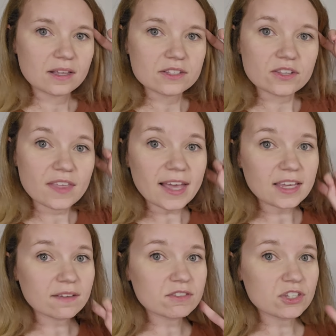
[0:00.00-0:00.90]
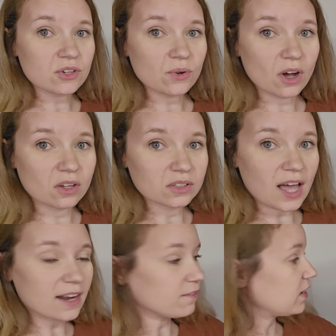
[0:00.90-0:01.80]
So that gives you a
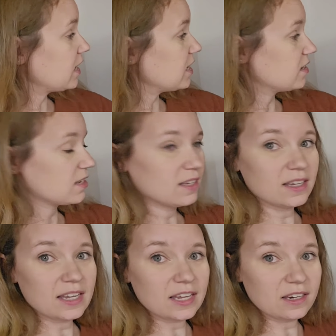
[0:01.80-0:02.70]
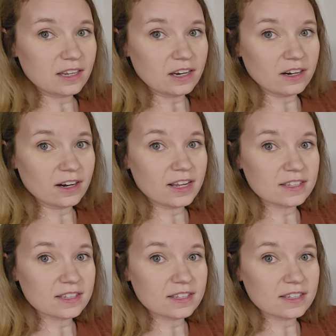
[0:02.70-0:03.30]
lot of heat in here.